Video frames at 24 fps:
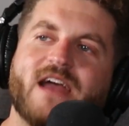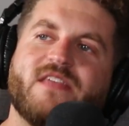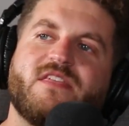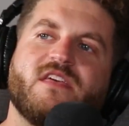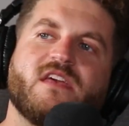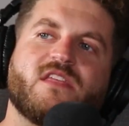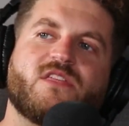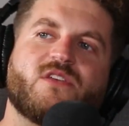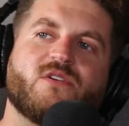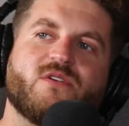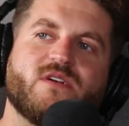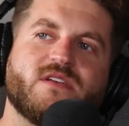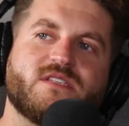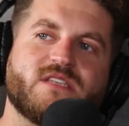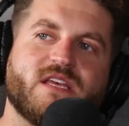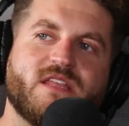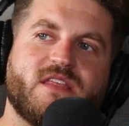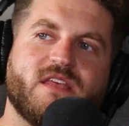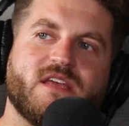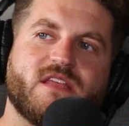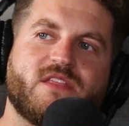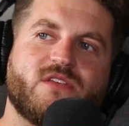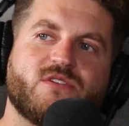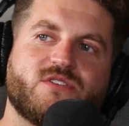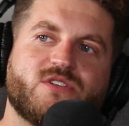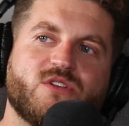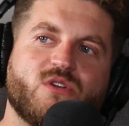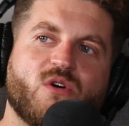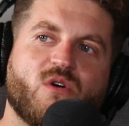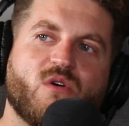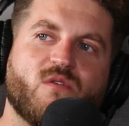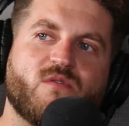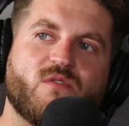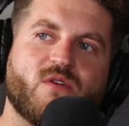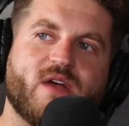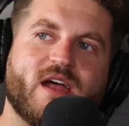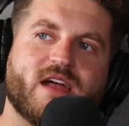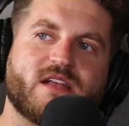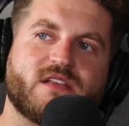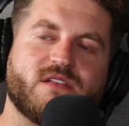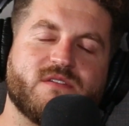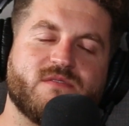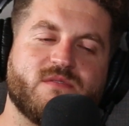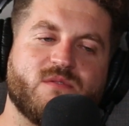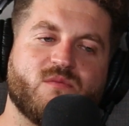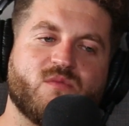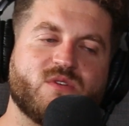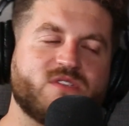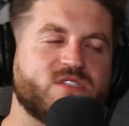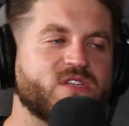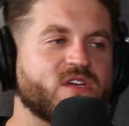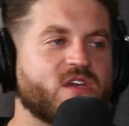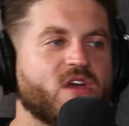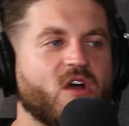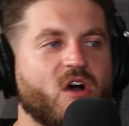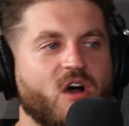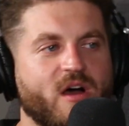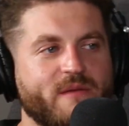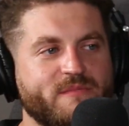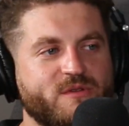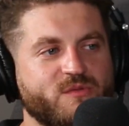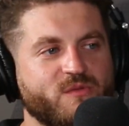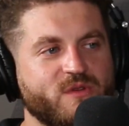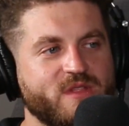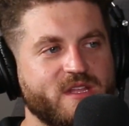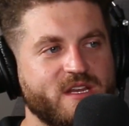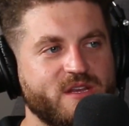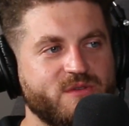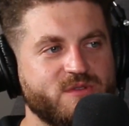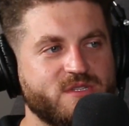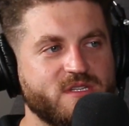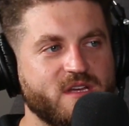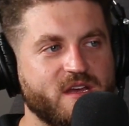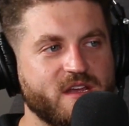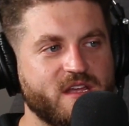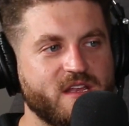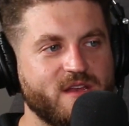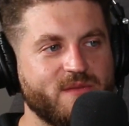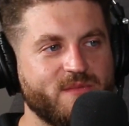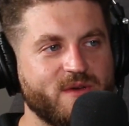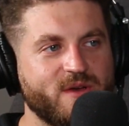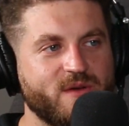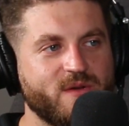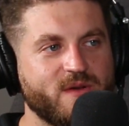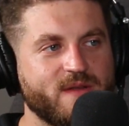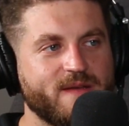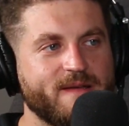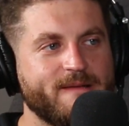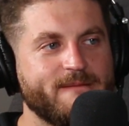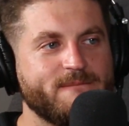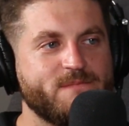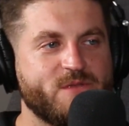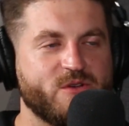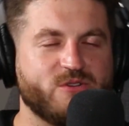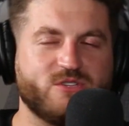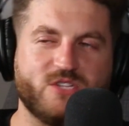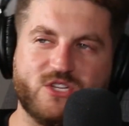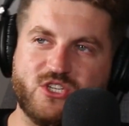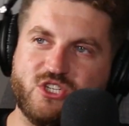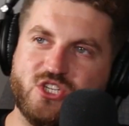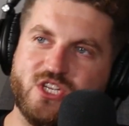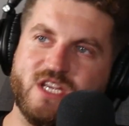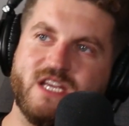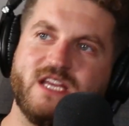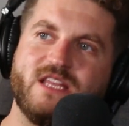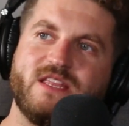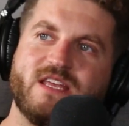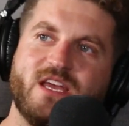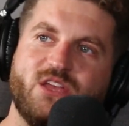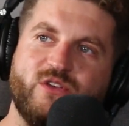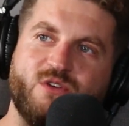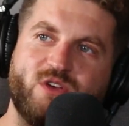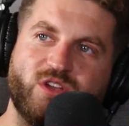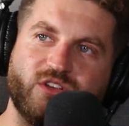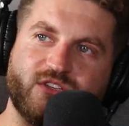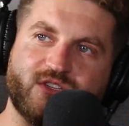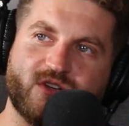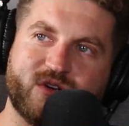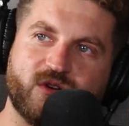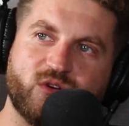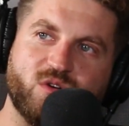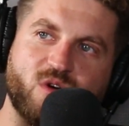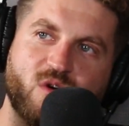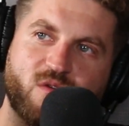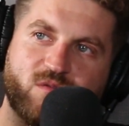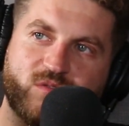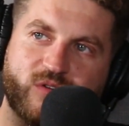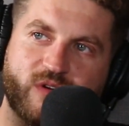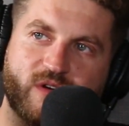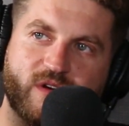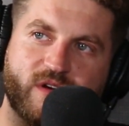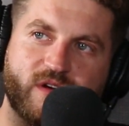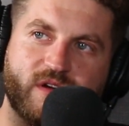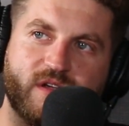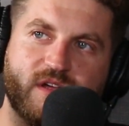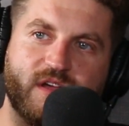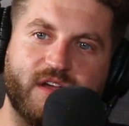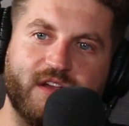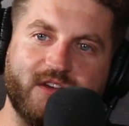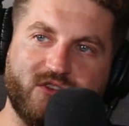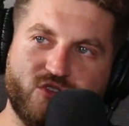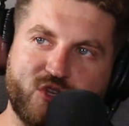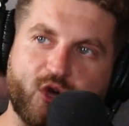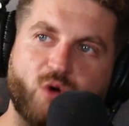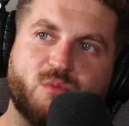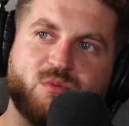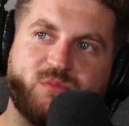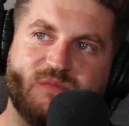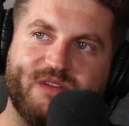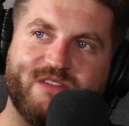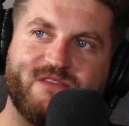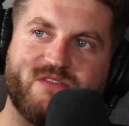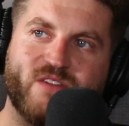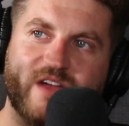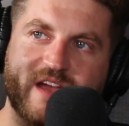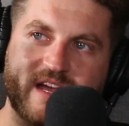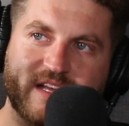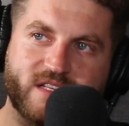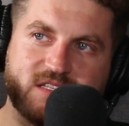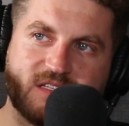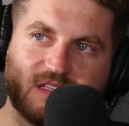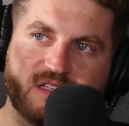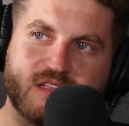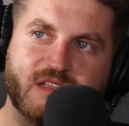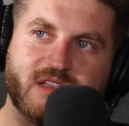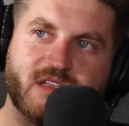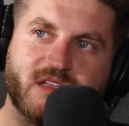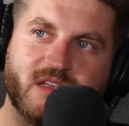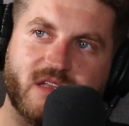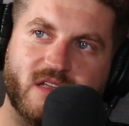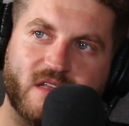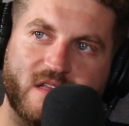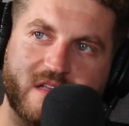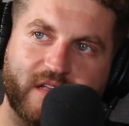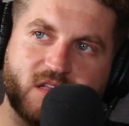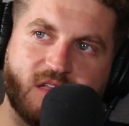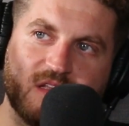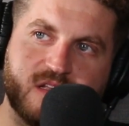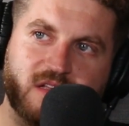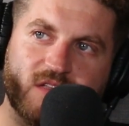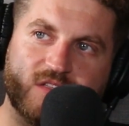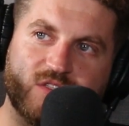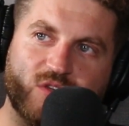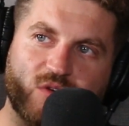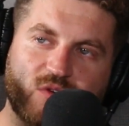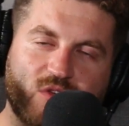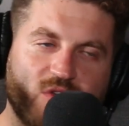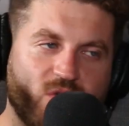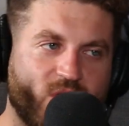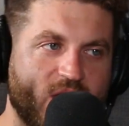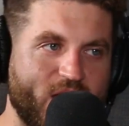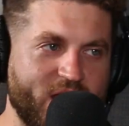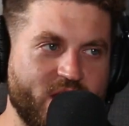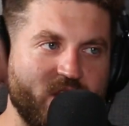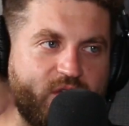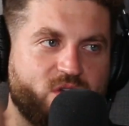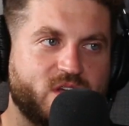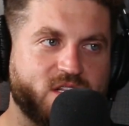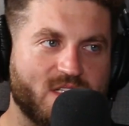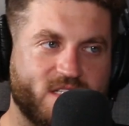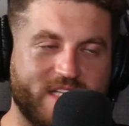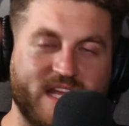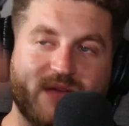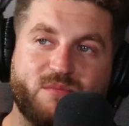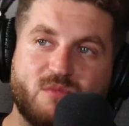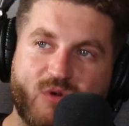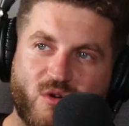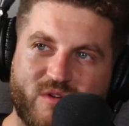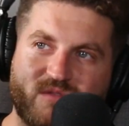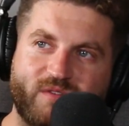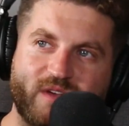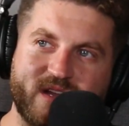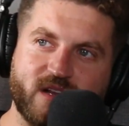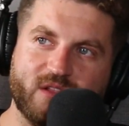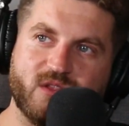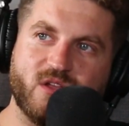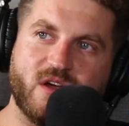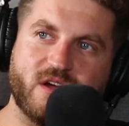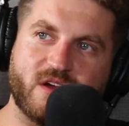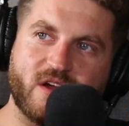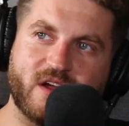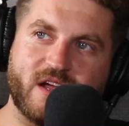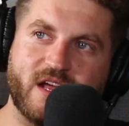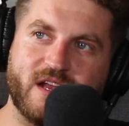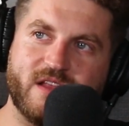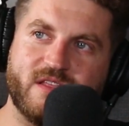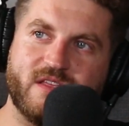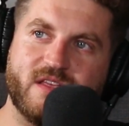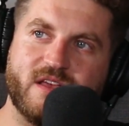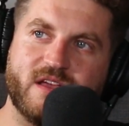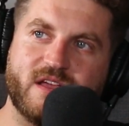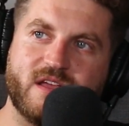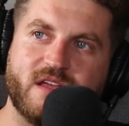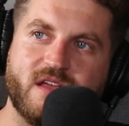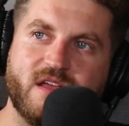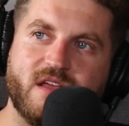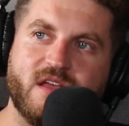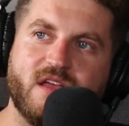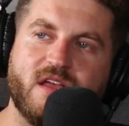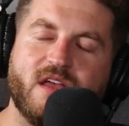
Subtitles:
I think there is. I think there's an overactive. What's the COMT one that he was talking about? There's a gene that you can turn over dopamine fast, so you can stay motivated longer, kind of thing.